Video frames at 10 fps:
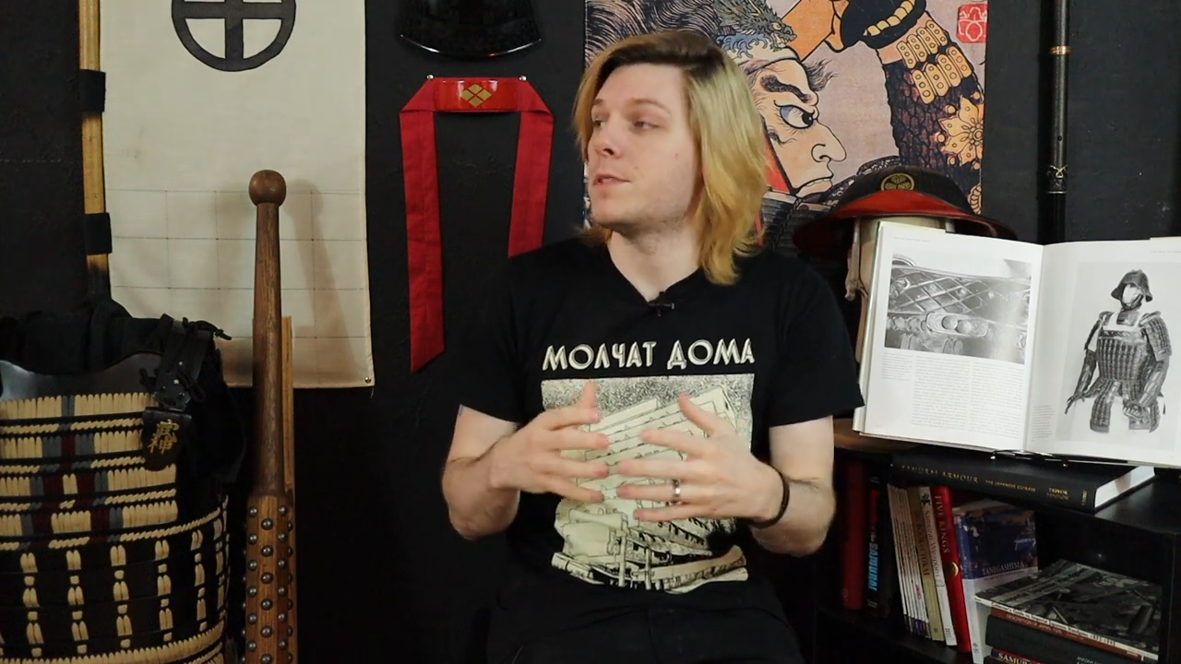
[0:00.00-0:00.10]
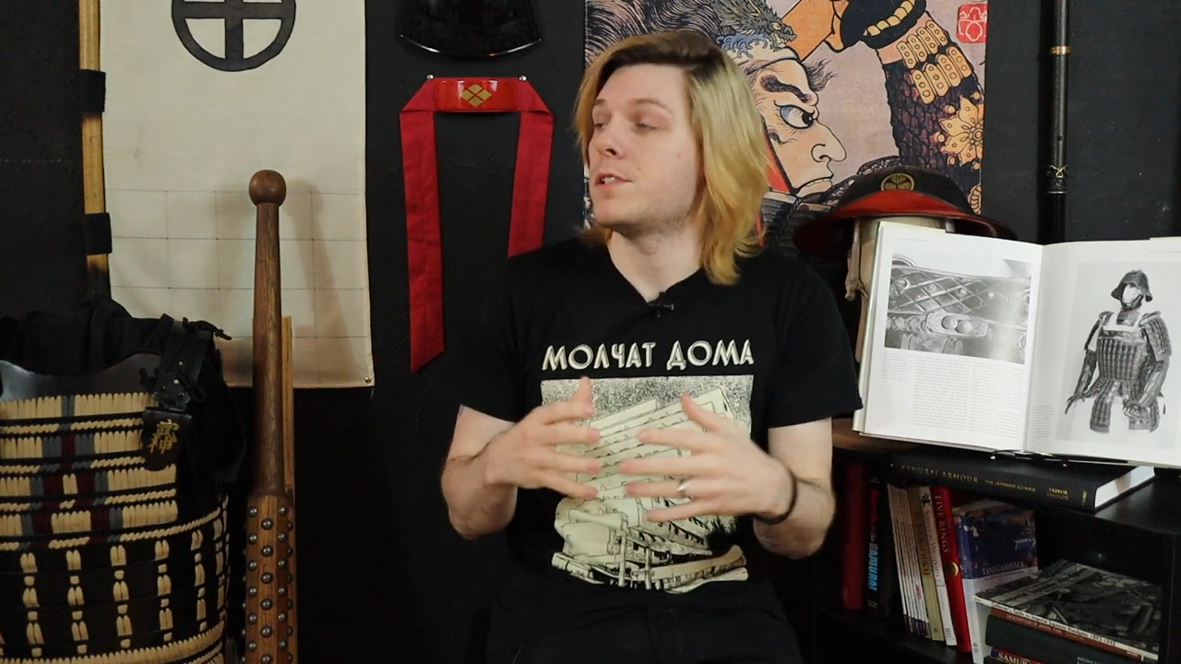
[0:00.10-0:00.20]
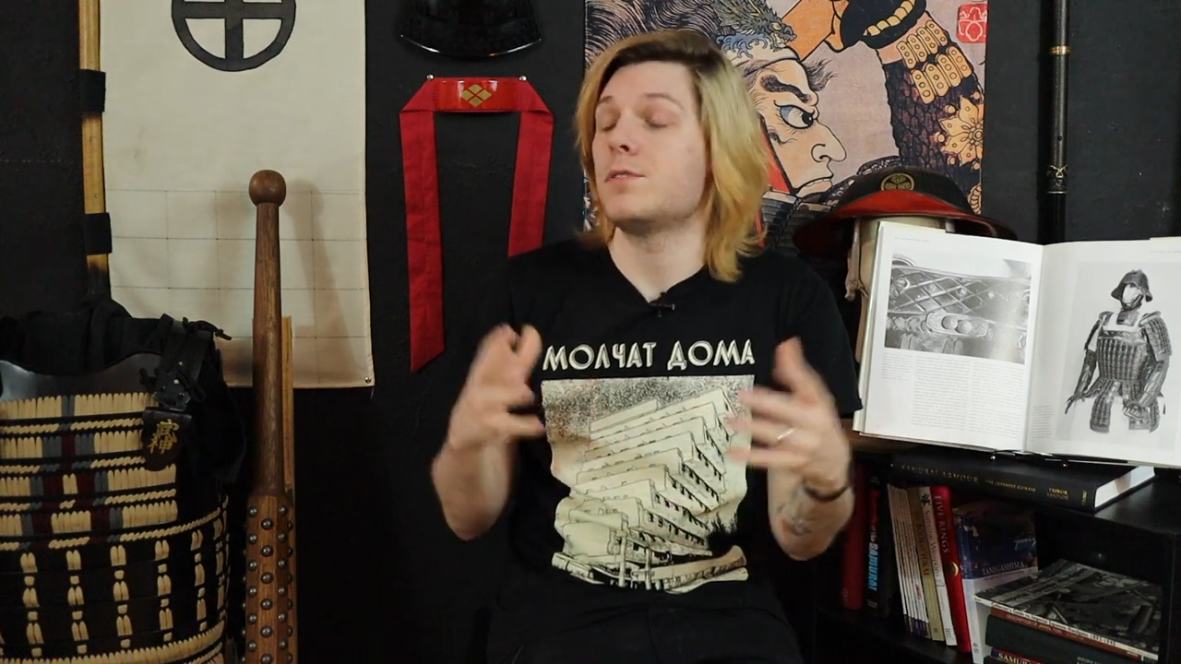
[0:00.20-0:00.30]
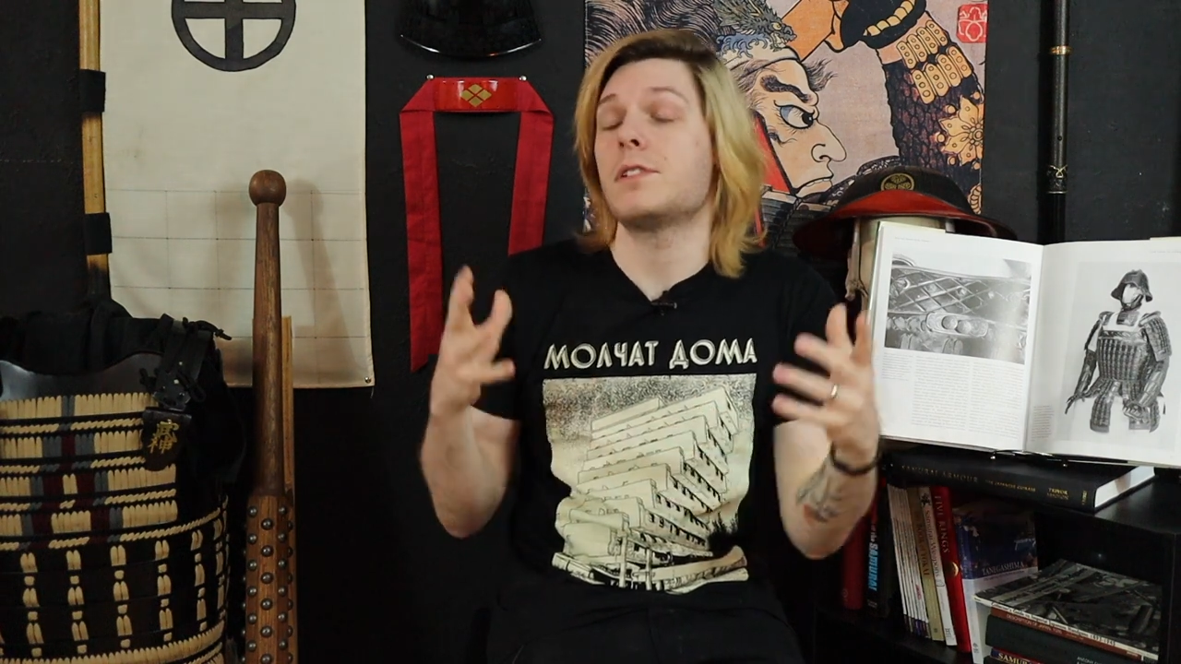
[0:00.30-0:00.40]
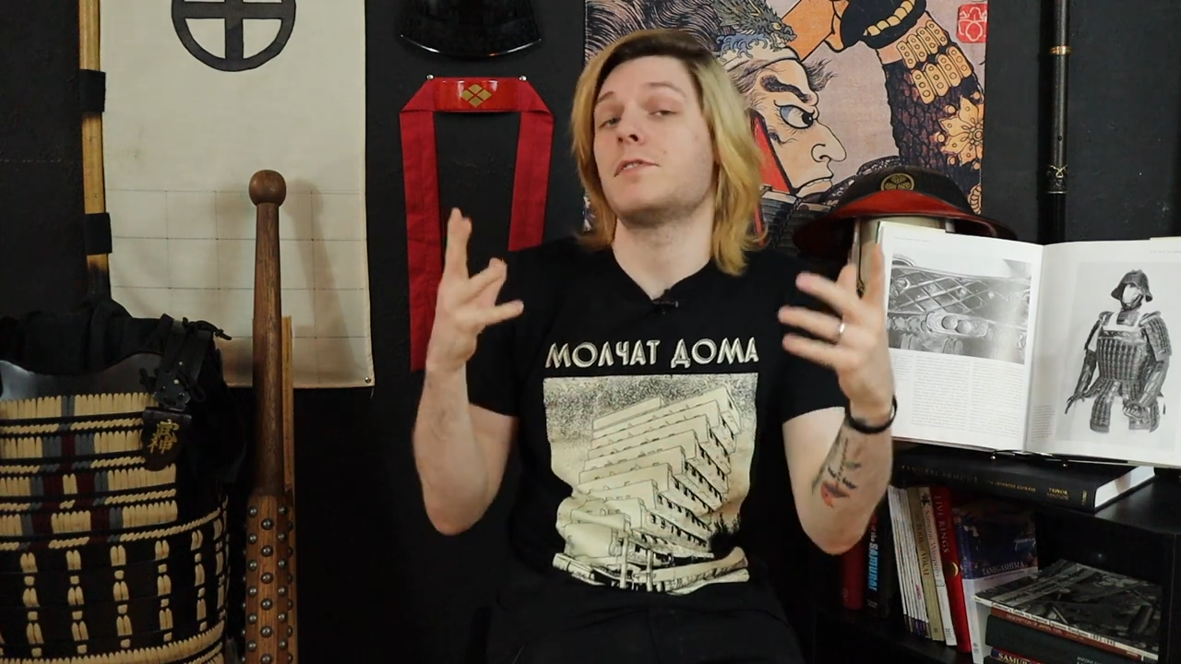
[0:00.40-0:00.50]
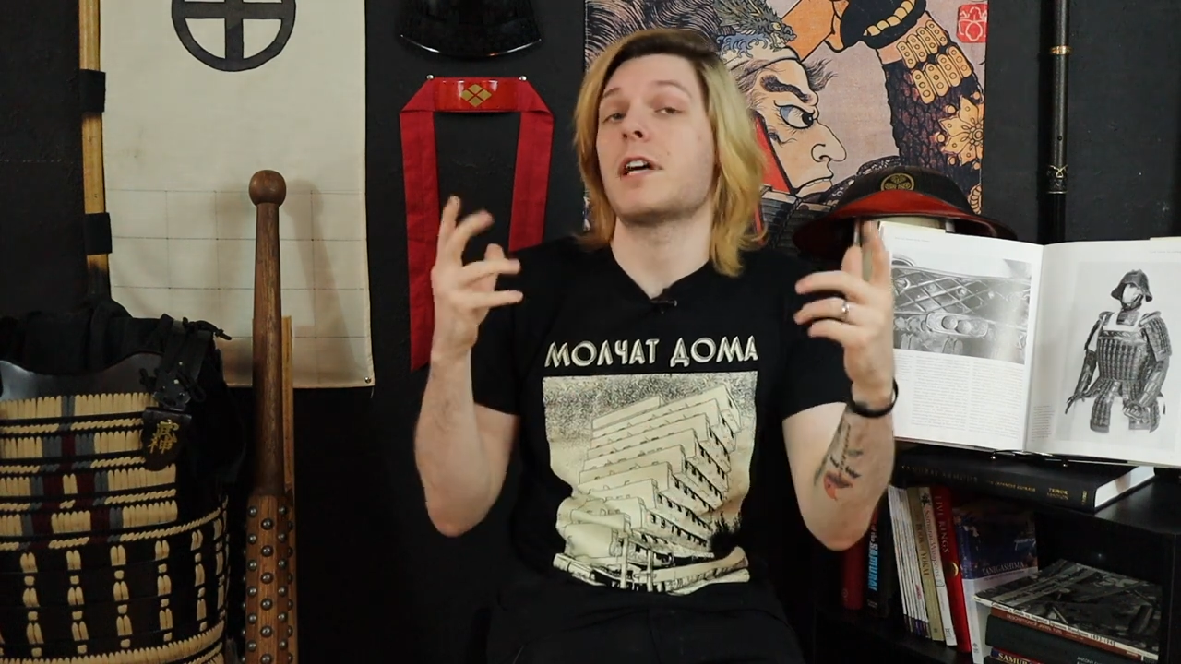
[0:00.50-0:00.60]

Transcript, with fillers: suits of